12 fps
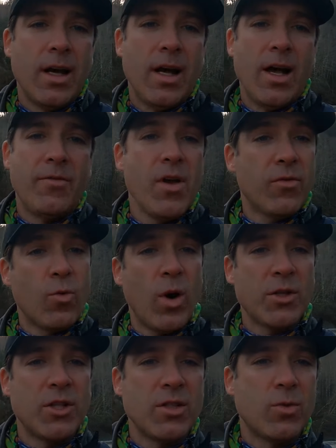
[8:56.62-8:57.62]
Uh, if you have
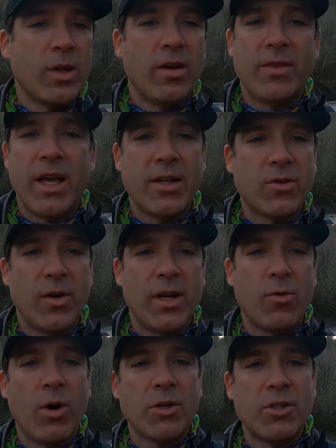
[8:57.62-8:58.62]
questions, we'd love to answer
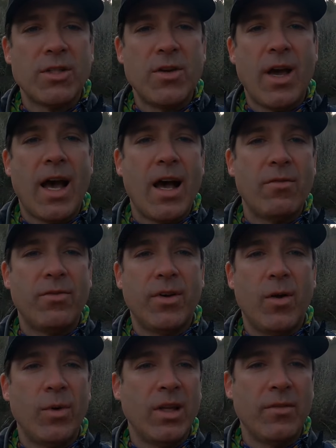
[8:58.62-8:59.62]
any questions you have.
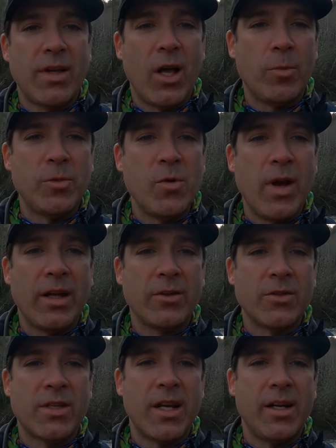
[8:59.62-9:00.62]
Uh, we'd love to help new
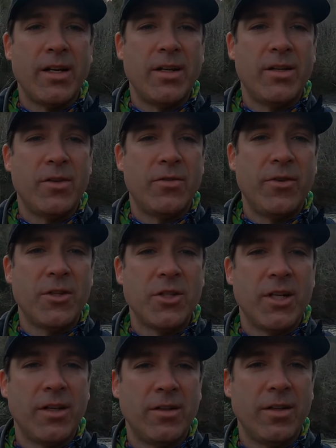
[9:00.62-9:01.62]
anglers get into
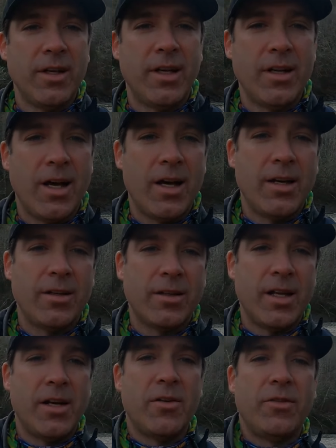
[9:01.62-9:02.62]
fishing and, and uh,
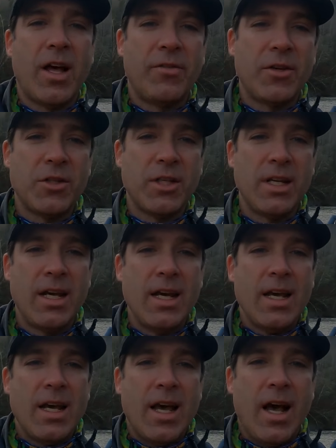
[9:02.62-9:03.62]
get into fly fishing.
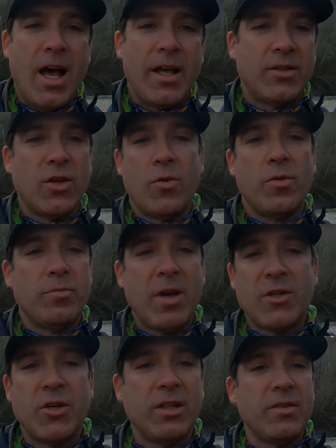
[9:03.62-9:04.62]
Uh, and so
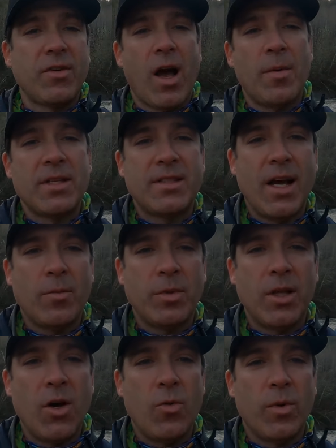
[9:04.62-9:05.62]
make leave comments down
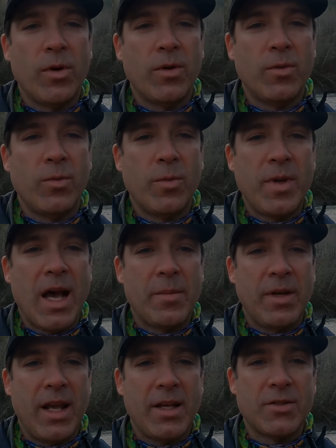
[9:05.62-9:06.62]
below. We're, we'll be
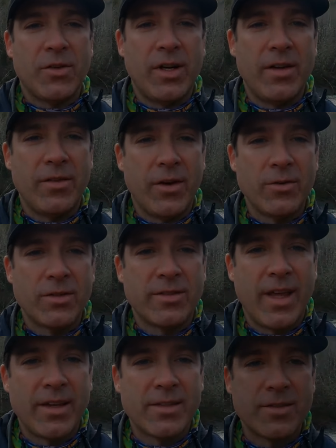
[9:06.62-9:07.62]
happy to answer any of those.
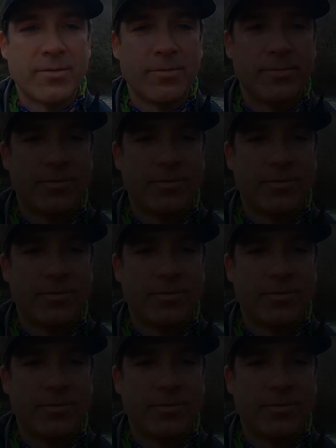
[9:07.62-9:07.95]
Thanks.